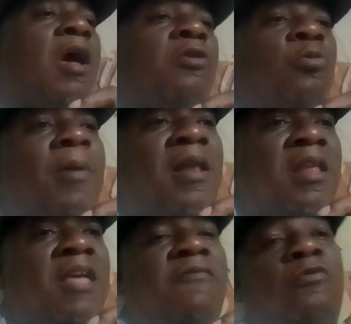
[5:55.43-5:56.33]
You do well,
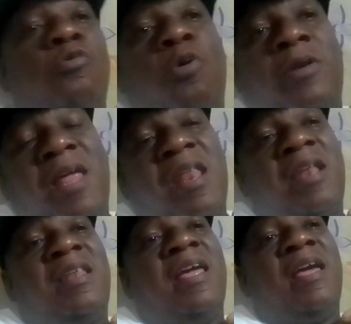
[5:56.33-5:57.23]
even though the
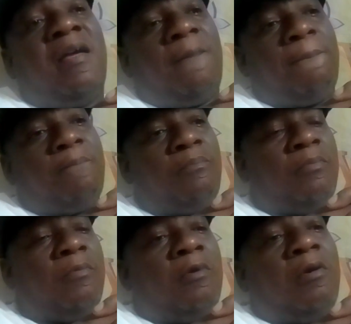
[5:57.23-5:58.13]
other day,
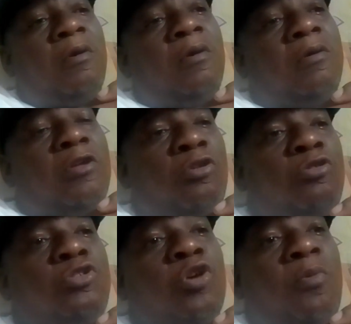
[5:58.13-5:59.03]
you
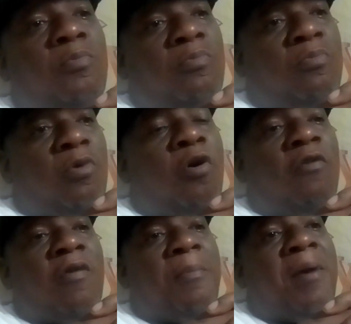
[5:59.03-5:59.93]
do something
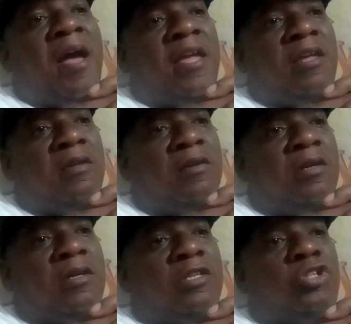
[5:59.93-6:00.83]
over by
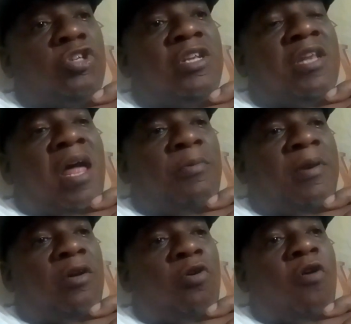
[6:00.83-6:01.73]
Trinidad
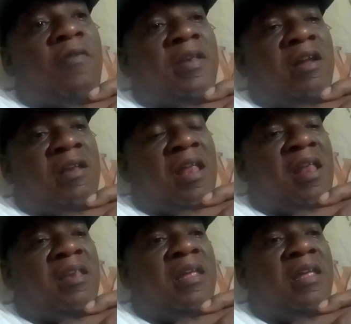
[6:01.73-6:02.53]
when you go over there the other